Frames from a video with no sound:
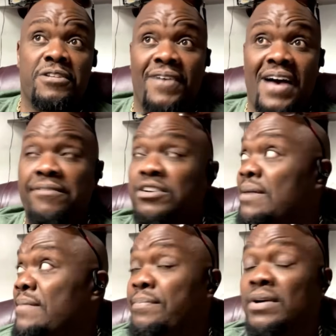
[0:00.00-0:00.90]
500, I
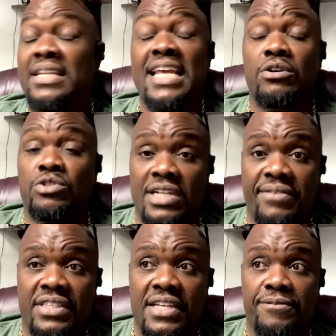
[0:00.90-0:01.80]
may put nickels on
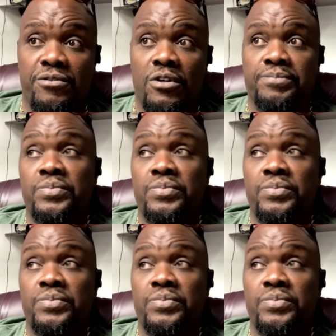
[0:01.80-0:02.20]
everything for them.